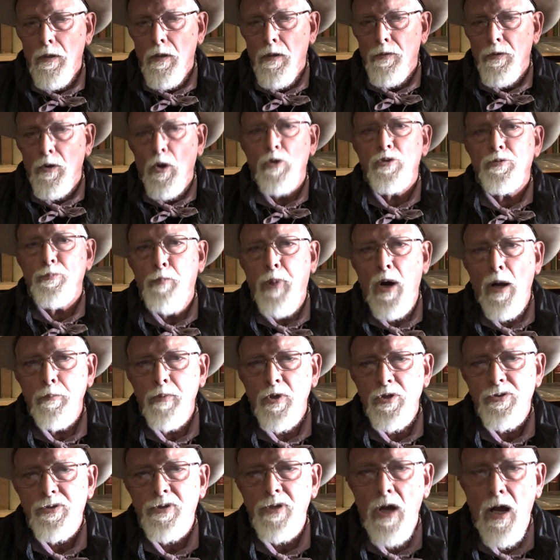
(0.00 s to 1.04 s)
Those
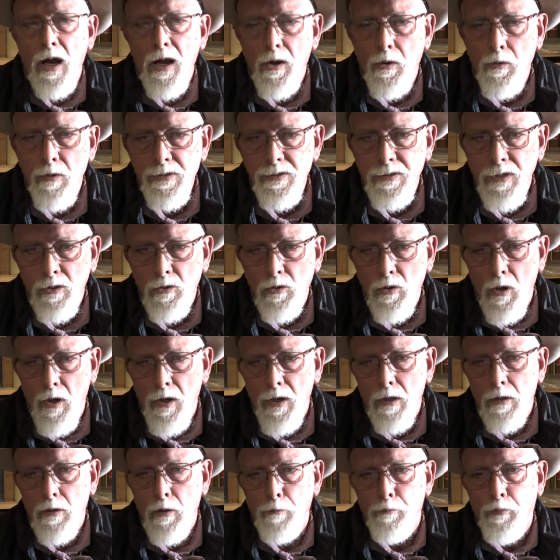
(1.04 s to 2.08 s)
published diaries that
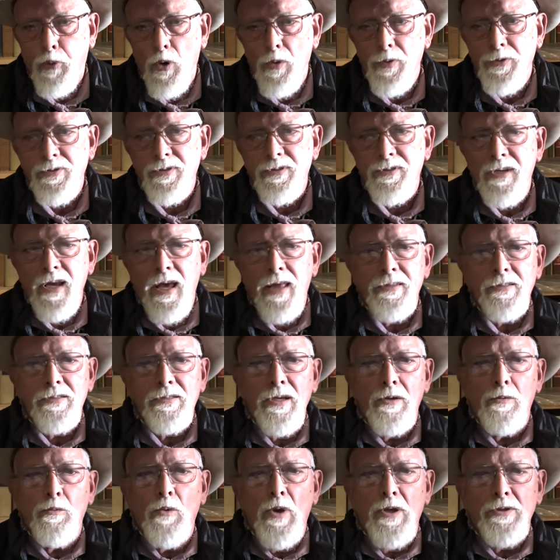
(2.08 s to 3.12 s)
chronicle births, deaths,
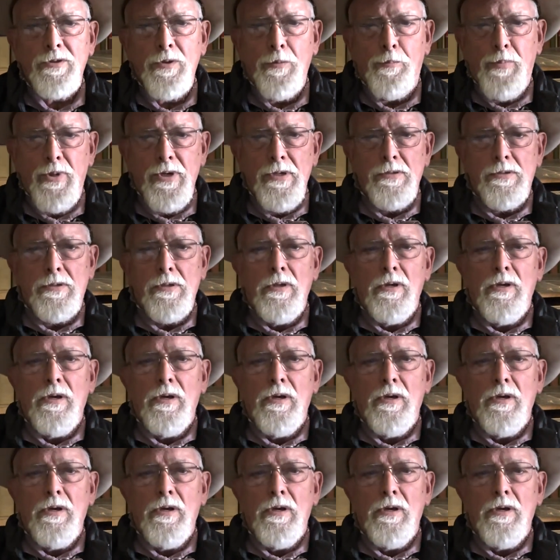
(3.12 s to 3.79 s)
and recipes,